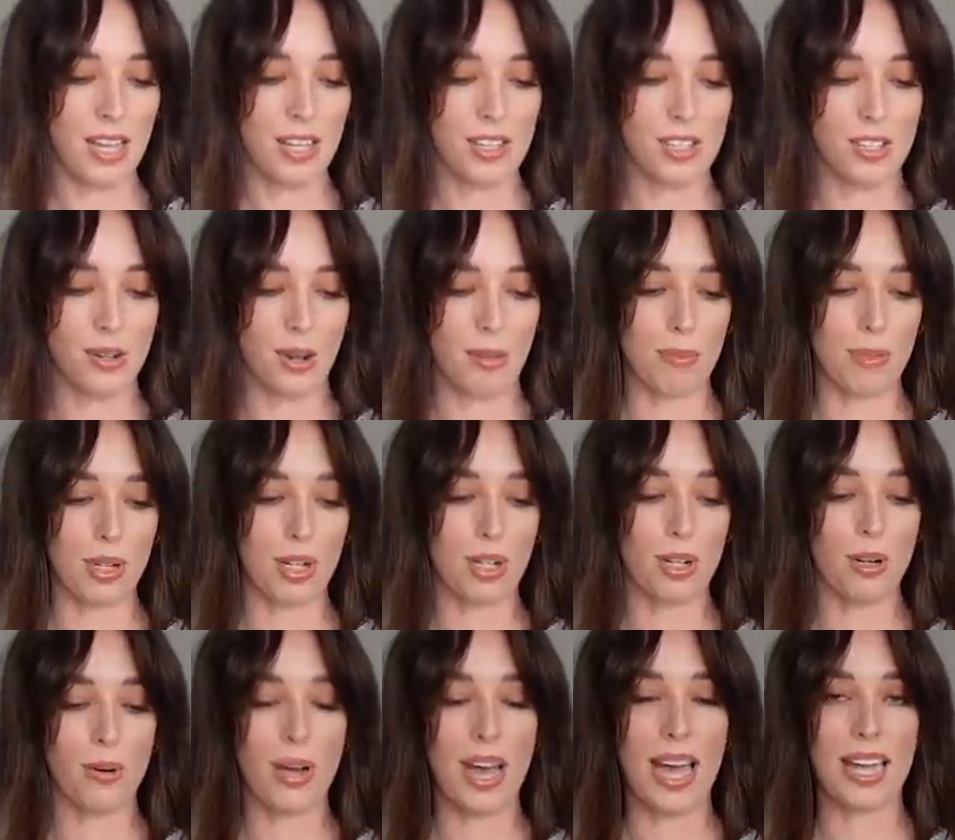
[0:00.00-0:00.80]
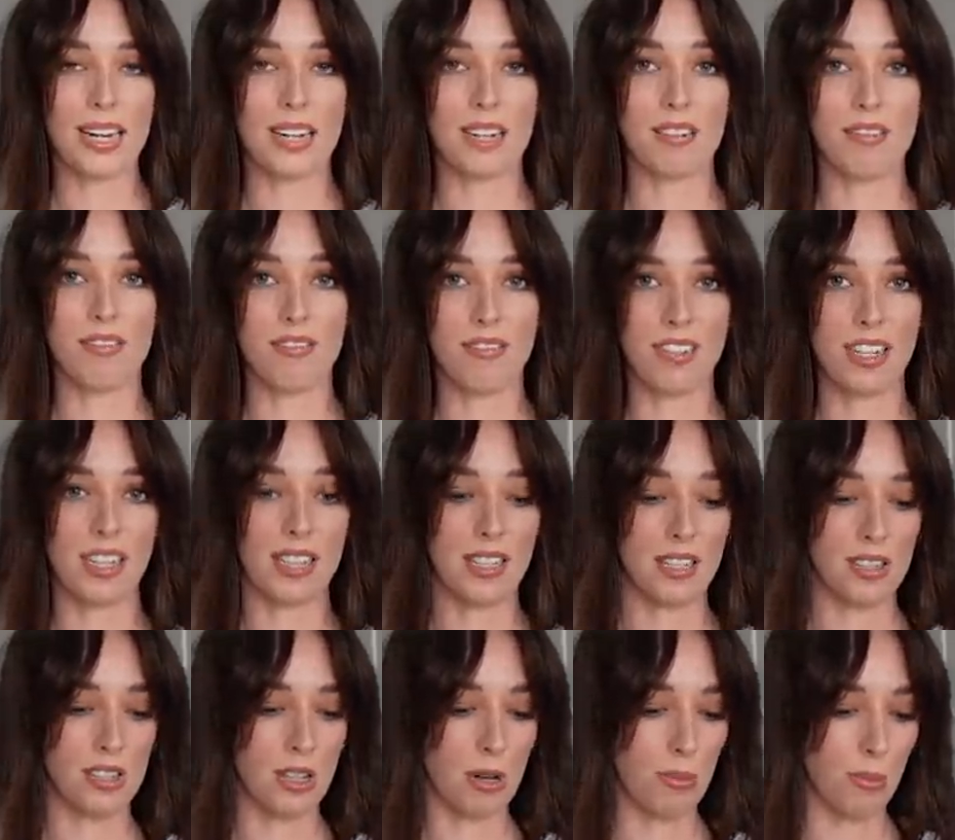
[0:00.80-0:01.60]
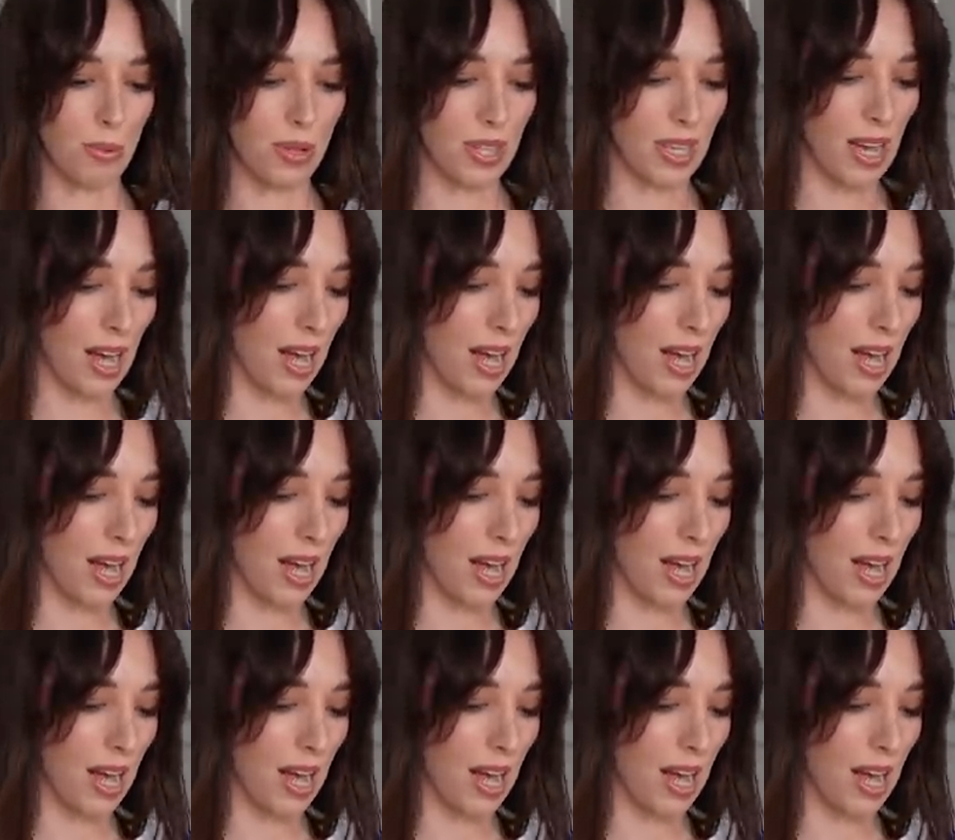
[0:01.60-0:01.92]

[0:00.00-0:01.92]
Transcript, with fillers: So I'm gonna go ahead and fill this up with